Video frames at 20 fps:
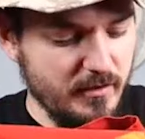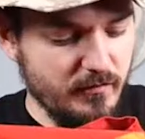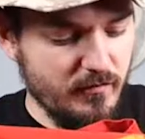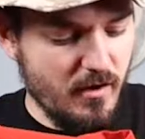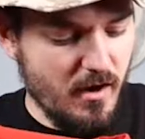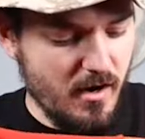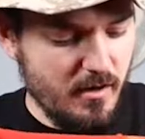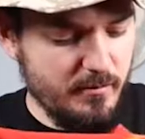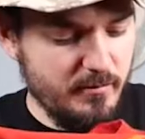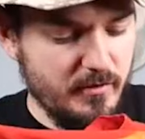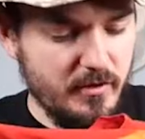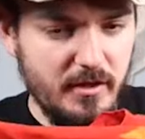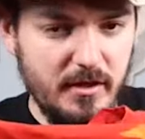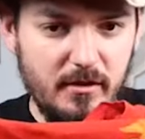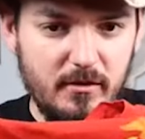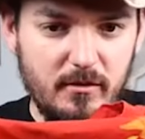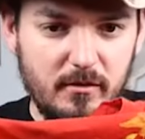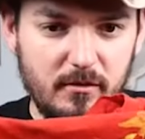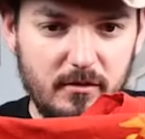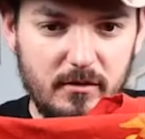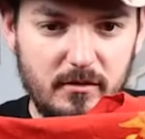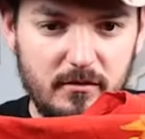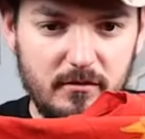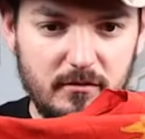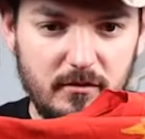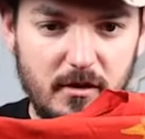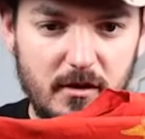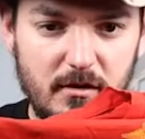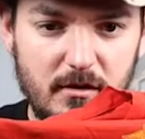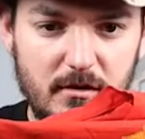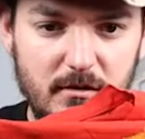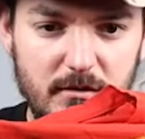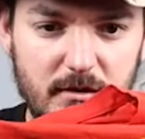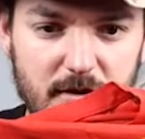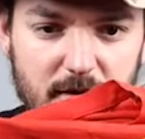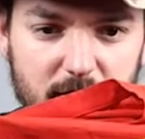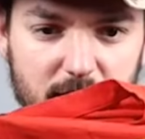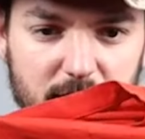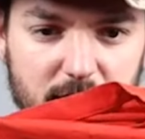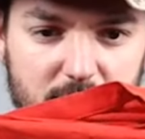ROK Marine Corps logo
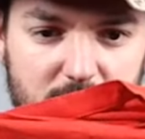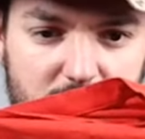there.